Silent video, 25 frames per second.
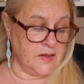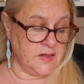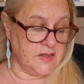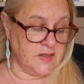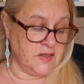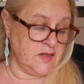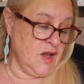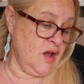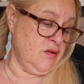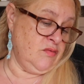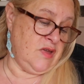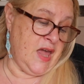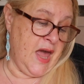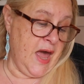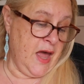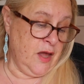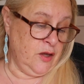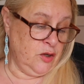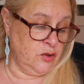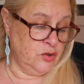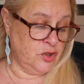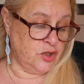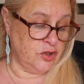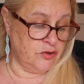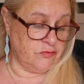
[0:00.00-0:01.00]
So yeah,
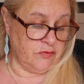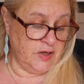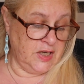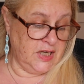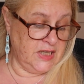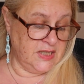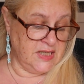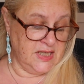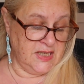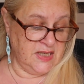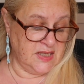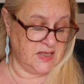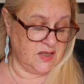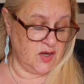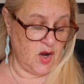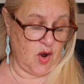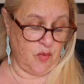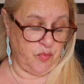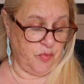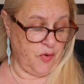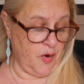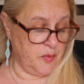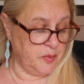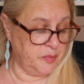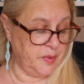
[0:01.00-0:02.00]
who should read
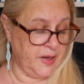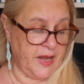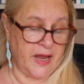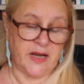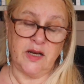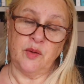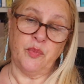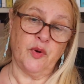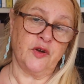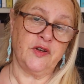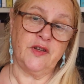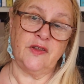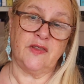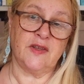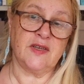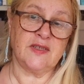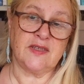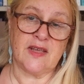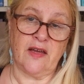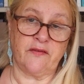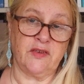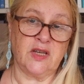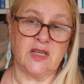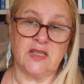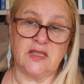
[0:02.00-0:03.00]
it? Probably anybody
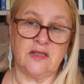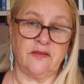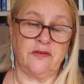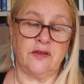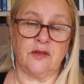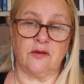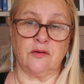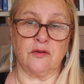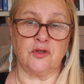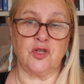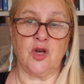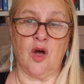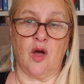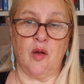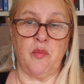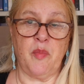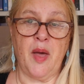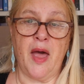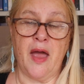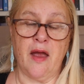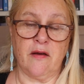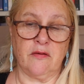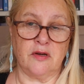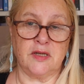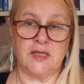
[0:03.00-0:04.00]
that's having a difficult time
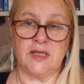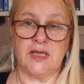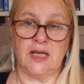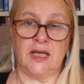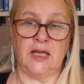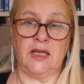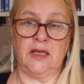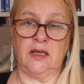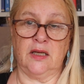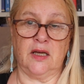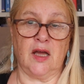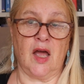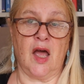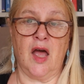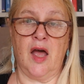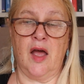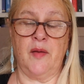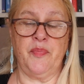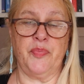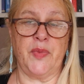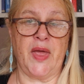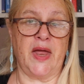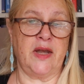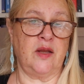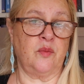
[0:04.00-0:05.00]
parenting,
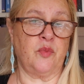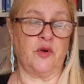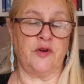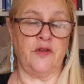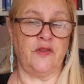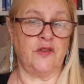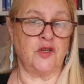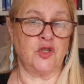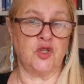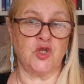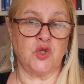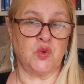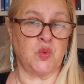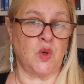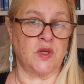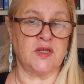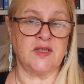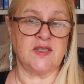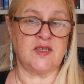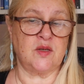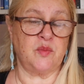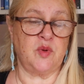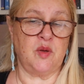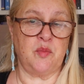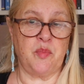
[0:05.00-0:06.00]
anybody that just
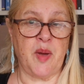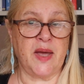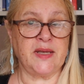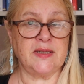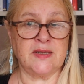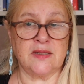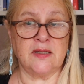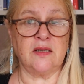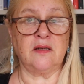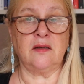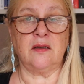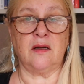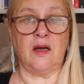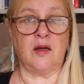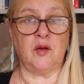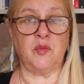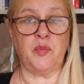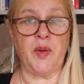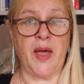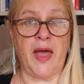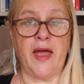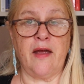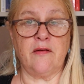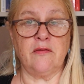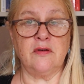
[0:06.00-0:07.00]
wants to be better at
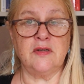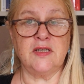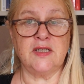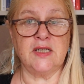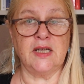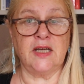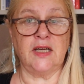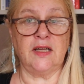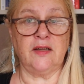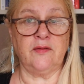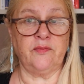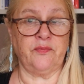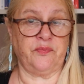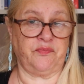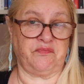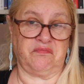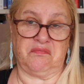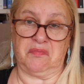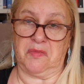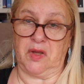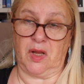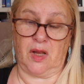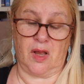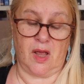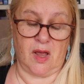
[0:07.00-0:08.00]
parenting.
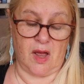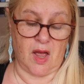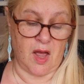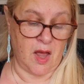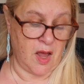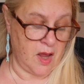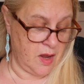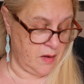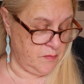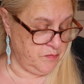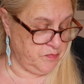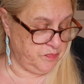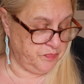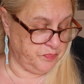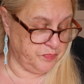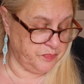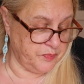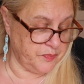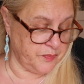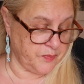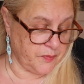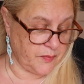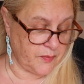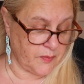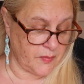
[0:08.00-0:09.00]

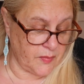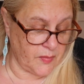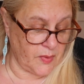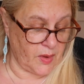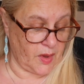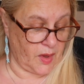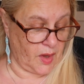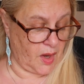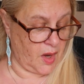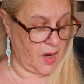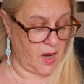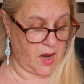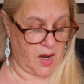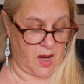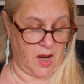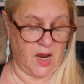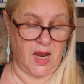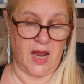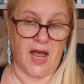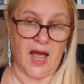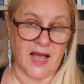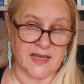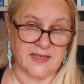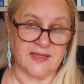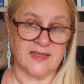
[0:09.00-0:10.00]

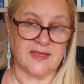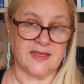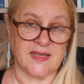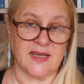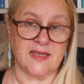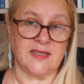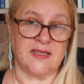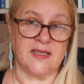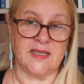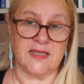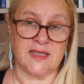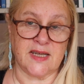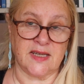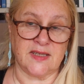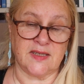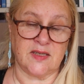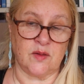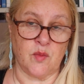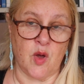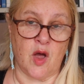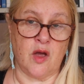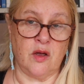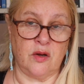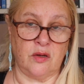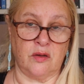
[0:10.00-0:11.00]
As it says in the
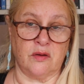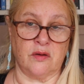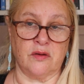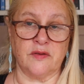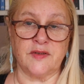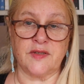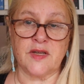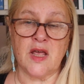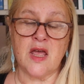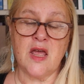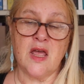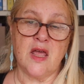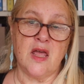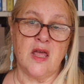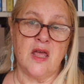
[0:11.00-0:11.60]
testimonials,